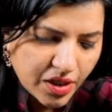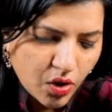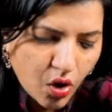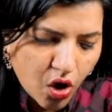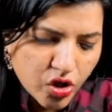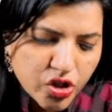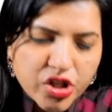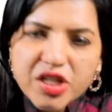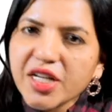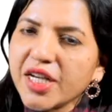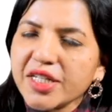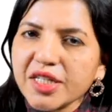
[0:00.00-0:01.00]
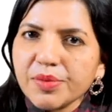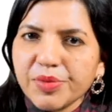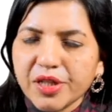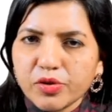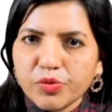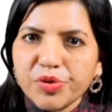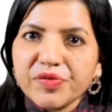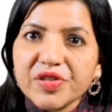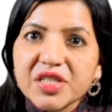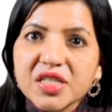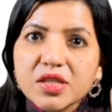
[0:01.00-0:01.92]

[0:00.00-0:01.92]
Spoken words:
conjugated bilirubin which is